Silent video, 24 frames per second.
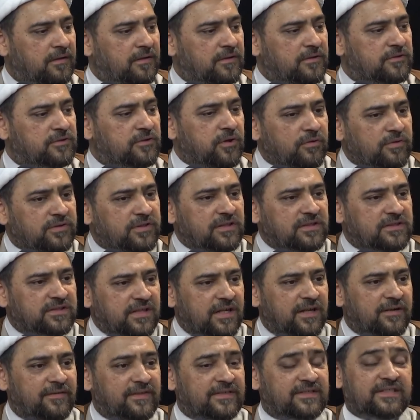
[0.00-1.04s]
Social
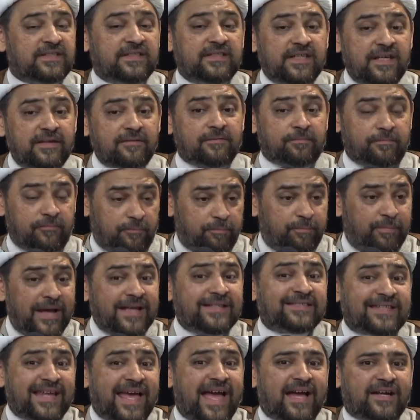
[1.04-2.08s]
service, give
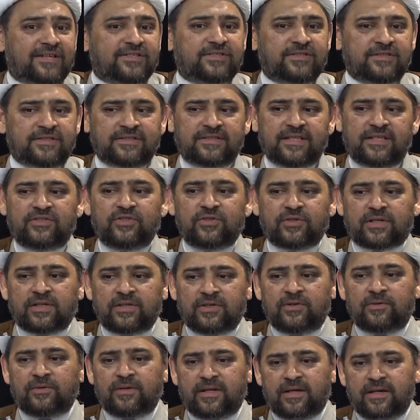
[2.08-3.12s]
best actions that you can
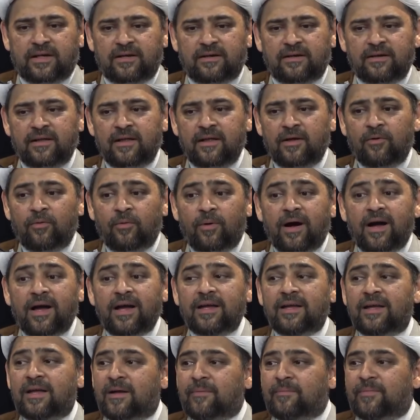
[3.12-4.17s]
do here.
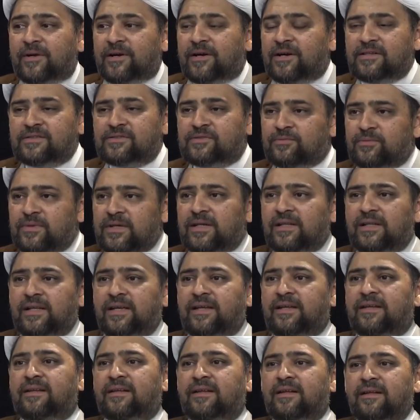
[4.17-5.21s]
Why? Because
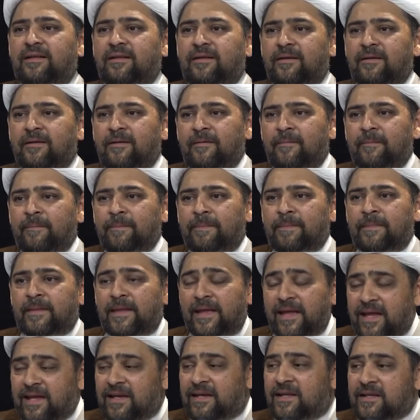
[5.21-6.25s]
really,
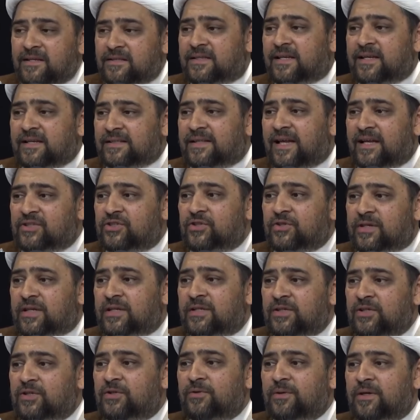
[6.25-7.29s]
anything that you
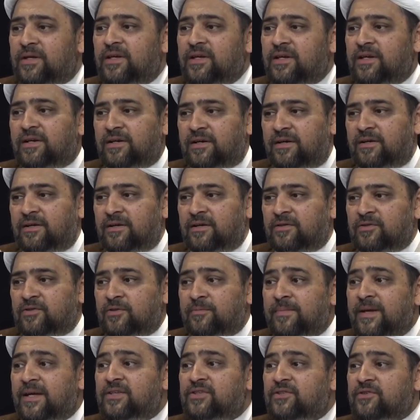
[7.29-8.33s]
can do here
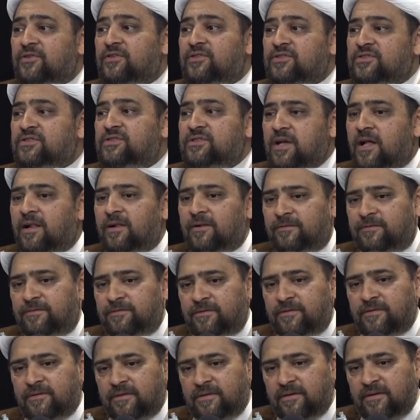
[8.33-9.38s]
to make
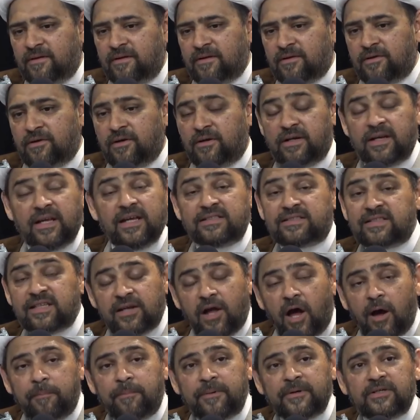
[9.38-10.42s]
yourself good, it's an
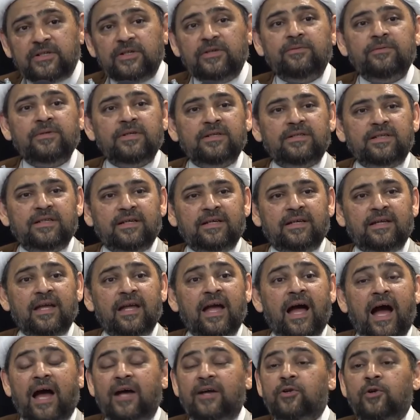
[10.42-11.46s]
opportunity.
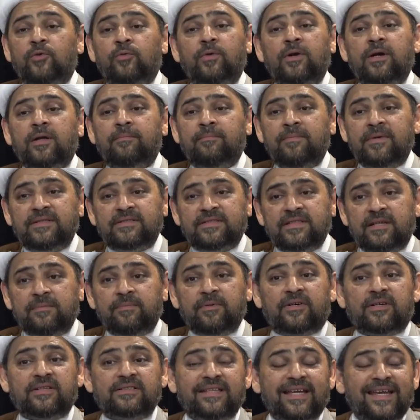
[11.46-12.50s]
I don't want to miss it
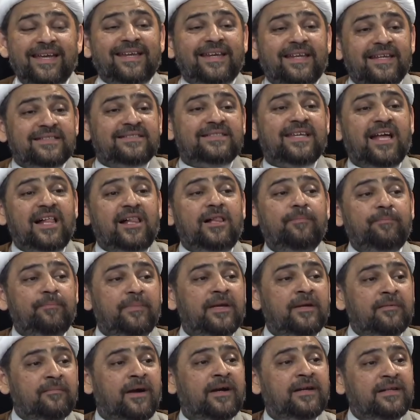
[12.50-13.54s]
because it is
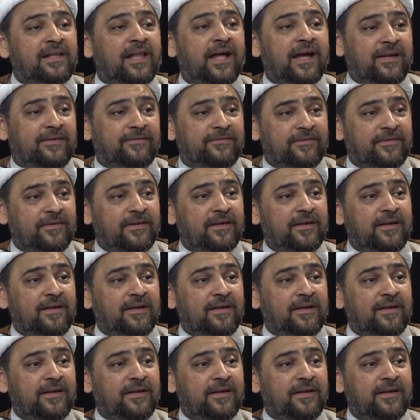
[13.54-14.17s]
helping my life.